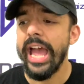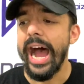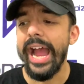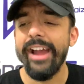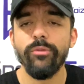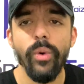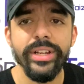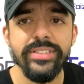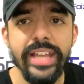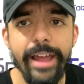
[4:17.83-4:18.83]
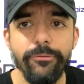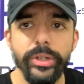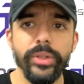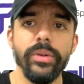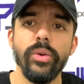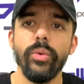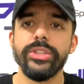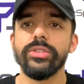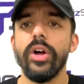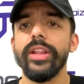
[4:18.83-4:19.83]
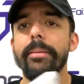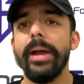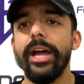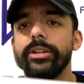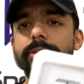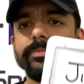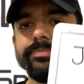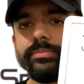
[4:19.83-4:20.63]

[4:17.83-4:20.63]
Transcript: I have one stat for you, which is all that matters.